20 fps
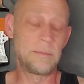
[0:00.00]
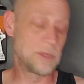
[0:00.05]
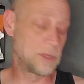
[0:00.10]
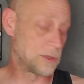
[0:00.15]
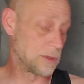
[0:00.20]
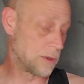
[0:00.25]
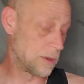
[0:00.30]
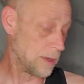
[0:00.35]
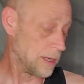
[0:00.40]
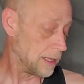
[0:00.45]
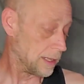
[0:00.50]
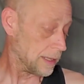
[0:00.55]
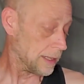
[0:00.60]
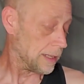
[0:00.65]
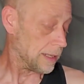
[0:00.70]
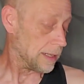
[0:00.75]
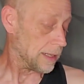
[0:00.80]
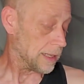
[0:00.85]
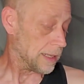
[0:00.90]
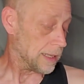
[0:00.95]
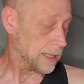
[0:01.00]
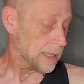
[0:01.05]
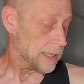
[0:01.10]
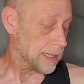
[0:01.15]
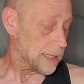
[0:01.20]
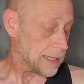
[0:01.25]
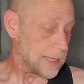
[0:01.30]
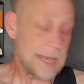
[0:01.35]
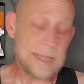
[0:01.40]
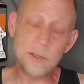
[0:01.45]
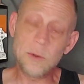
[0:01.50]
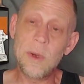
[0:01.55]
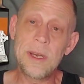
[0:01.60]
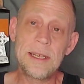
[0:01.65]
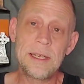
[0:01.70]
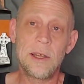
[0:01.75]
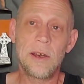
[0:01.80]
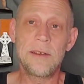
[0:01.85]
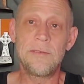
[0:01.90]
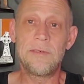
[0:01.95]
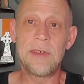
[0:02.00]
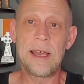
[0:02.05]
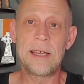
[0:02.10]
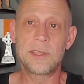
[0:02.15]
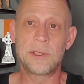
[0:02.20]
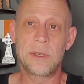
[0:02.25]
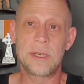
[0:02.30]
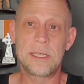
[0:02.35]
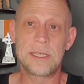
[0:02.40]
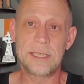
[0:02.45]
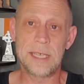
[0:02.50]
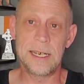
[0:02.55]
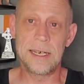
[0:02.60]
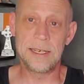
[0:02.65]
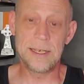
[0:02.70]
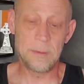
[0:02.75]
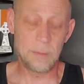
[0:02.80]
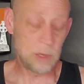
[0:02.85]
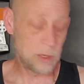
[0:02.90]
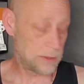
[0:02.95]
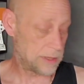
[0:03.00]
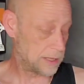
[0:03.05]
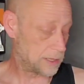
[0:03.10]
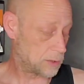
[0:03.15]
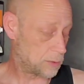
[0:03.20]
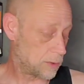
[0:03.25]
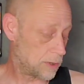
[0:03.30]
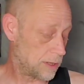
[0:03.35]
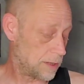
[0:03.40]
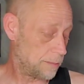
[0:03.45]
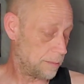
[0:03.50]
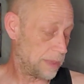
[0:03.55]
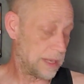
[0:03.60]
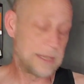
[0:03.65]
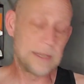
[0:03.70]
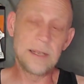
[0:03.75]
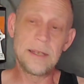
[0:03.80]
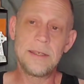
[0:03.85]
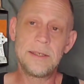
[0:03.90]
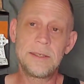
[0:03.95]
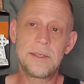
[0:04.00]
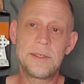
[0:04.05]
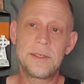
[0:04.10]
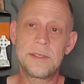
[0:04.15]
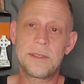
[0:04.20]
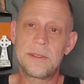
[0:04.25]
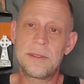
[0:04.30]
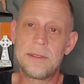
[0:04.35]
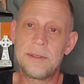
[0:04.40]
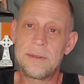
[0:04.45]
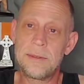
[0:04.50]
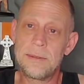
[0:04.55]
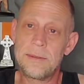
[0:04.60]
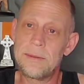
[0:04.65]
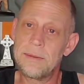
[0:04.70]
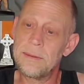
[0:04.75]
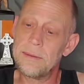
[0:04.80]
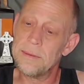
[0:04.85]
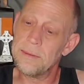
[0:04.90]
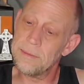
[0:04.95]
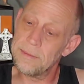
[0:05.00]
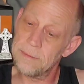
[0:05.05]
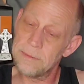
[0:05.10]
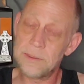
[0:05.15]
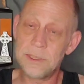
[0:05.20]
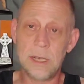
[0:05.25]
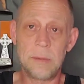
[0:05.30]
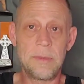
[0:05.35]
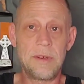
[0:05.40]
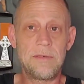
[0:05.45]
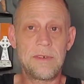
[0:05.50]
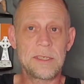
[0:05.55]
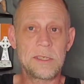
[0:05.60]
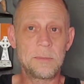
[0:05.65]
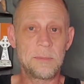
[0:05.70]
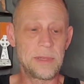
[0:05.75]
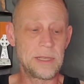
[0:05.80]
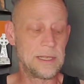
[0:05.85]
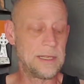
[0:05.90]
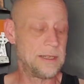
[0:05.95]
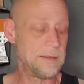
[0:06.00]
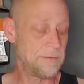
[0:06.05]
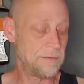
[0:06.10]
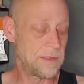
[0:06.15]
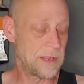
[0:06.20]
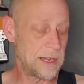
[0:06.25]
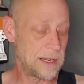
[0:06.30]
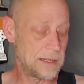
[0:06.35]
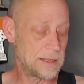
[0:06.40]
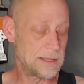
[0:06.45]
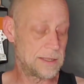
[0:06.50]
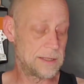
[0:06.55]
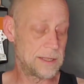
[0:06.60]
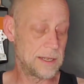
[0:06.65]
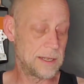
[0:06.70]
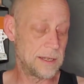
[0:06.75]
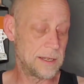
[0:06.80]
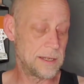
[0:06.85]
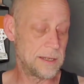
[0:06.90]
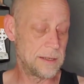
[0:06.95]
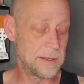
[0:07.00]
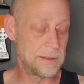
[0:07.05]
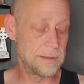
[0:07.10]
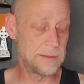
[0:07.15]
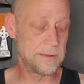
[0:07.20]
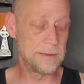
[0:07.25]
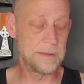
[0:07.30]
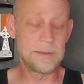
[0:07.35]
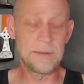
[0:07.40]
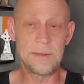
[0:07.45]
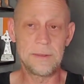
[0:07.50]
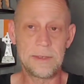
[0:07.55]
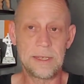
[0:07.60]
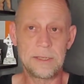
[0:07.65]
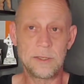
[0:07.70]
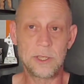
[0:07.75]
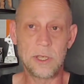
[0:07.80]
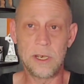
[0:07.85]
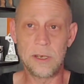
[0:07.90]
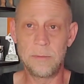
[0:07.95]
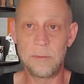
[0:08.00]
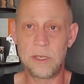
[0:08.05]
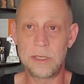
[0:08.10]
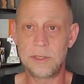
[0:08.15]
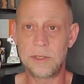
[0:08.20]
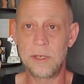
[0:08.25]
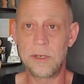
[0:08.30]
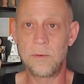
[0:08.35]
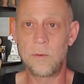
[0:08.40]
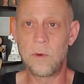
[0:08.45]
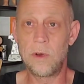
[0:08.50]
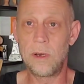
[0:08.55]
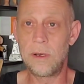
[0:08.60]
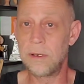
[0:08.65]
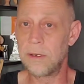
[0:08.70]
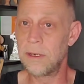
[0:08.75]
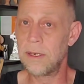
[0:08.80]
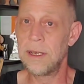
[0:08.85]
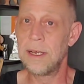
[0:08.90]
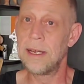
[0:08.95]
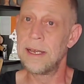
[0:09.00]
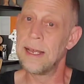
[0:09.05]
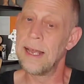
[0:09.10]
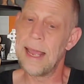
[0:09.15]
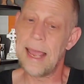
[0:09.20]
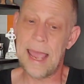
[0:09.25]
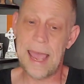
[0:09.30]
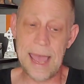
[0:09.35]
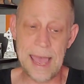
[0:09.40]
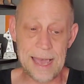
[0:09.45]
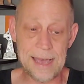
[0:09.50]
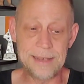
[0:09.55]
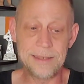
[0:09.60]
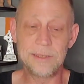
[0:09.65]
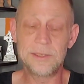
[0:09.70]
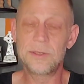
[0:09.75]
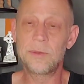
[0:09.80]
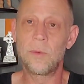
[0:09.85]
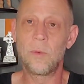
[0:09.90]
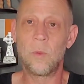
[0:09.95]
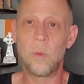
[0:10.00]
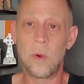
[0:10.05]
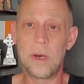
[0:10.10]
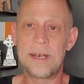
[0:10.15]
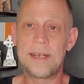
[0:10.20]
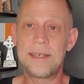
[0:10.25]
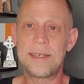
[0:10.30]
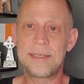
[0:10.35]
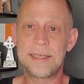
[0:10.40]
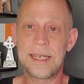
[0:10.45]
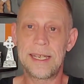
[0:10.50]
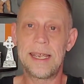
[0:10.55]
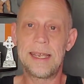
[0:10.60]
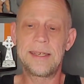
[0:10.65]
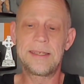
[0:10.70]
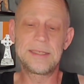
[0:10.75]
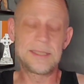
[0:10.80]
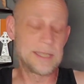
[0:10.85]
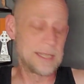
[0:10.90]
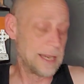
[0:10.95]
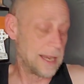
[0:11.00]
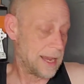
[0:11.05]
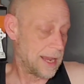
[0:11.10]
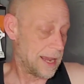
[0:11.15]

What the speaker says: So that's why a lot of fans are excited about this one, because some of us believe that the Jade Masson Wong has what it takes.